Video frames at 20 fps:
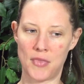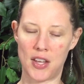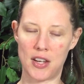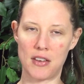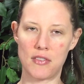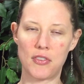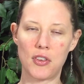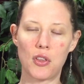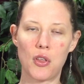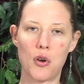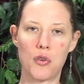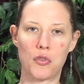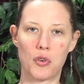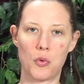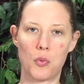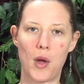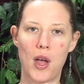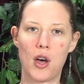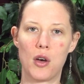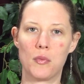
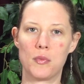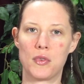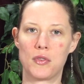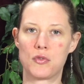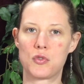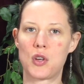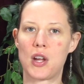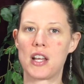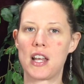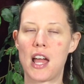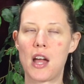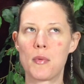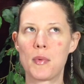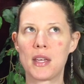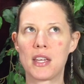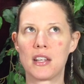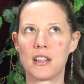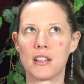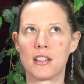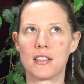overwhelmed of trying, how
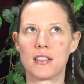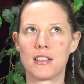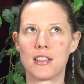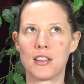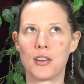am I gonna,